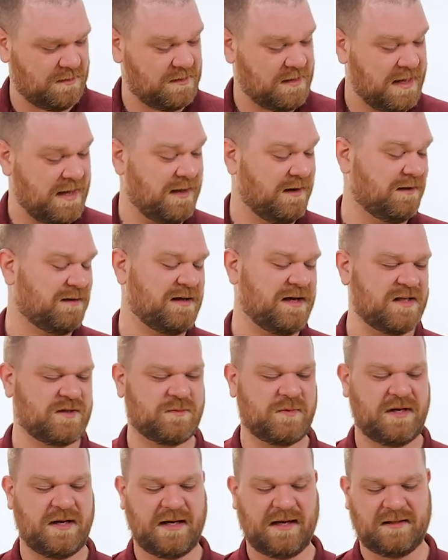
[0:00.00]
And last
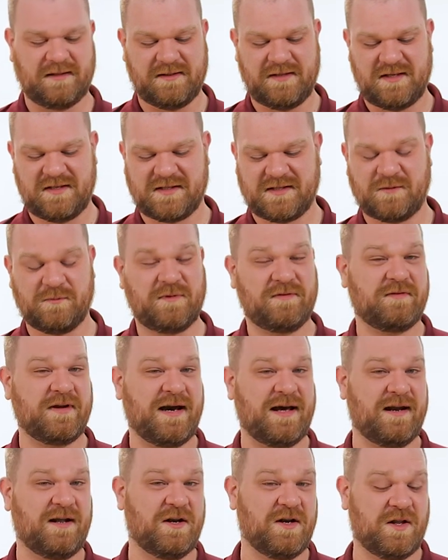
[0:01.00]
but not least, we've
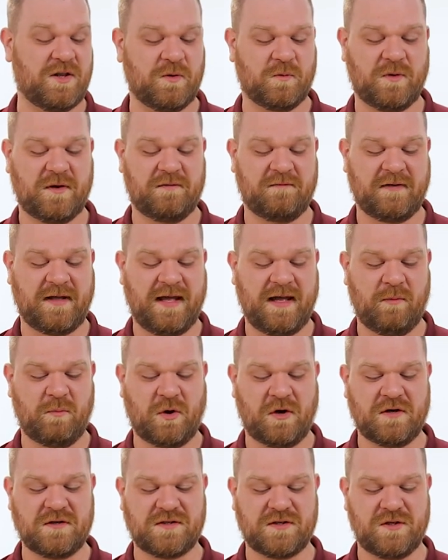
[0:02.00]
got another one of
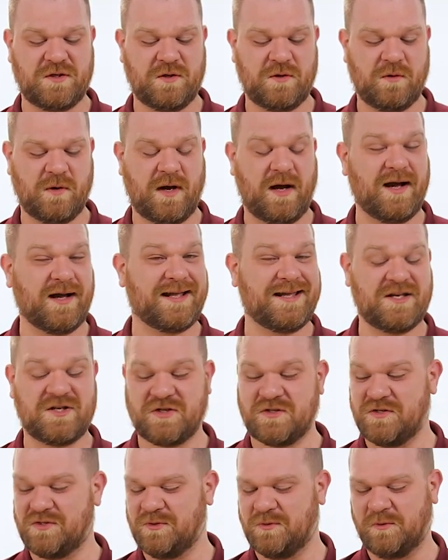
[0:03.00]
KA-BAR's new uh,
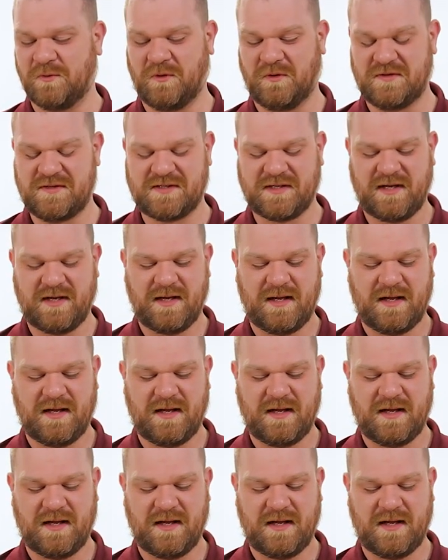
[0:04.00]
kitchen tools.